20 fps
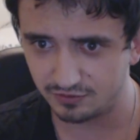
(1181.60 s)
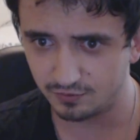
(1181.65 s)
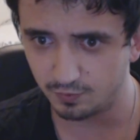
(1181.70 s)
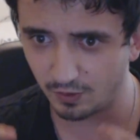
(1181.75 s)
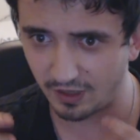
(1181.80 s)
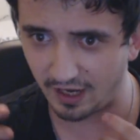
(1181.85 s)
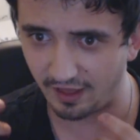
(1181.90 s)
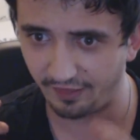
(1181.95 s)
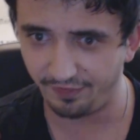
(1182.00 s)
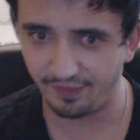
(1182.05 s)

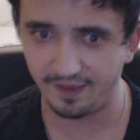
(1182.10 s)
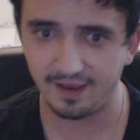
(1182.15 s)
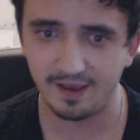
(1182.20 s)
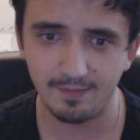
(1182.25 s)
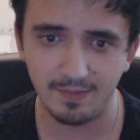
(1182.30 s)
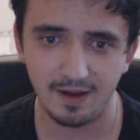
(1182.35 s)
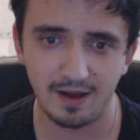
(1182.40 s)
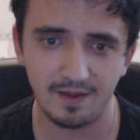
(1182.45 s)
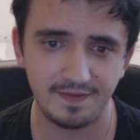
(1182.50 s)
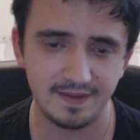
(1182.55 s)
what I think
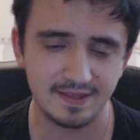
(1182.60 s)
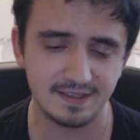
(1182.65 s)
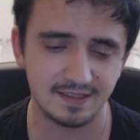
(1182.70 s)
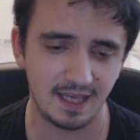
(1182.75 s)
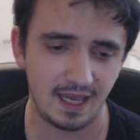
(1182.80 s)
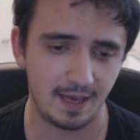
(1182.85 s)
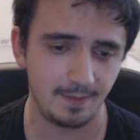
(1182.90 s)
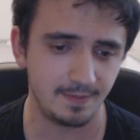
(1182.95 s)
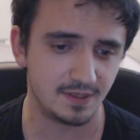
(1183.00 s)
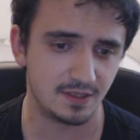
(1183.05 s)
about this
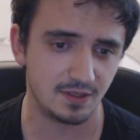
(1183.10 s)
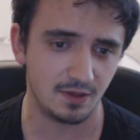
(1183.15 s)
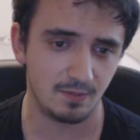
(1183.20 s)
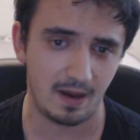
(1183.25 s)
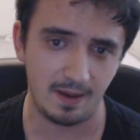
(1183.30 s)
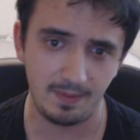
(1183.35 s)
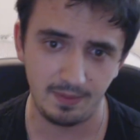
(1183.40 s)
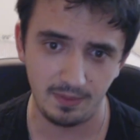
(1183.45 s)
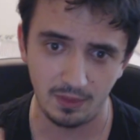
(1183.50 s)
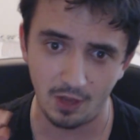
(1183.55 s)
game. So
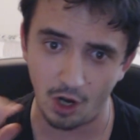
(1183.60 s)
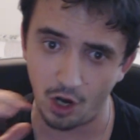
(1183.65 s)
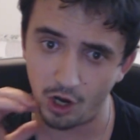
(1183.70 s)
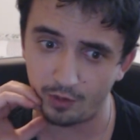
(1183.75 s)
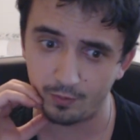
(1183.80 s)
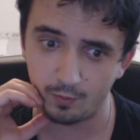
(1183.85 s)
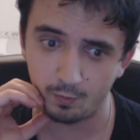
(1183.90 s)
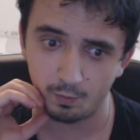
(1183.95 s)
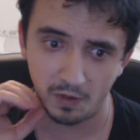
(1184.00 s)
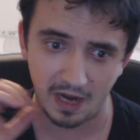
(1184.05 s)
my
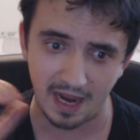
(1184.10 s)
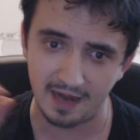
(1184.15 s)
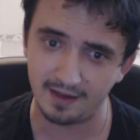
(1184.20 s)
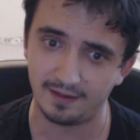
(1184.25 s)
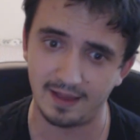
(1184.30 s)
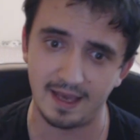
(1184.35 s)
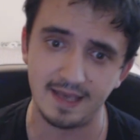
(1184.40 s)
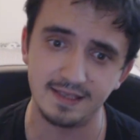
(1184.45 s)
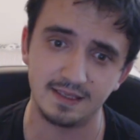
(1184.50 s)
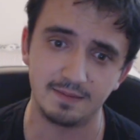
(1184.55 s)
nerd
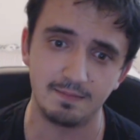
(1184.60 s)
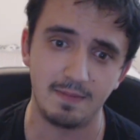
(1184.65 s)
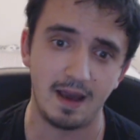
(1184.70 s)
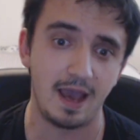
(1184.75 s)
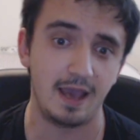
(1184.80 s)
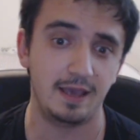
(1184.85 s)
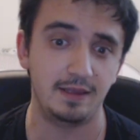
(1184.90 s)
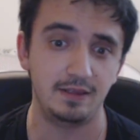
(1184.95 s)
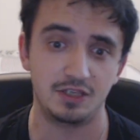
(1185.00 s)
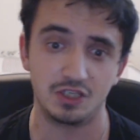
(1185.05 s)
analyzing
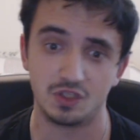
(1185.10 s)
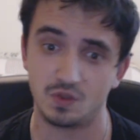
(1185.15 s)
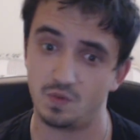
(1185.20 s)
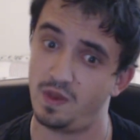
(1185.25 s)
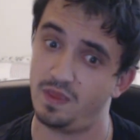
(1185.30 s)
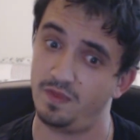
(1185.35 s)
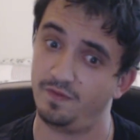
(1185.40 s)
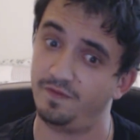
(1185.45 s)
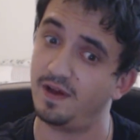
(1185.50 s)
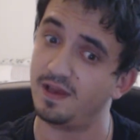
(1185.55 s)
mind just
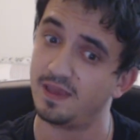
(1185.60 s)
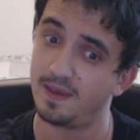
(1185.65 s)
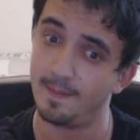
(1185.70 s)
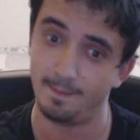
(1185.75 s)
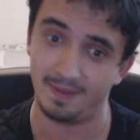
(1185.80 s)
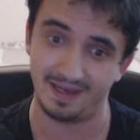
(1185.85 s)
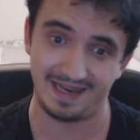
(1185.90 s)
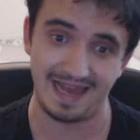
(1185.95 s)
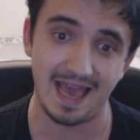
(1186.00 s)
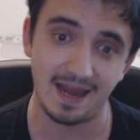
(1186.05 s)
went
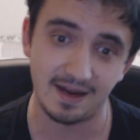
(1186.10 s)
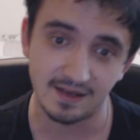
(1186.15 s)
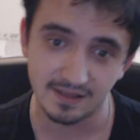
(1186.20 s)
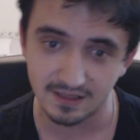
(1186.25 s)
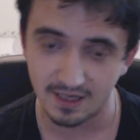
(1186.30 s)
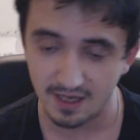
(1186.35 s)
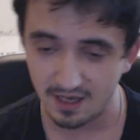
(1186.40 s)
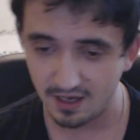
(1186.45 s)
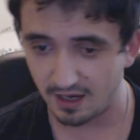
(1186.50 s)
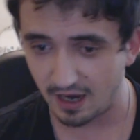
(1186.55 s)
fucking bananas.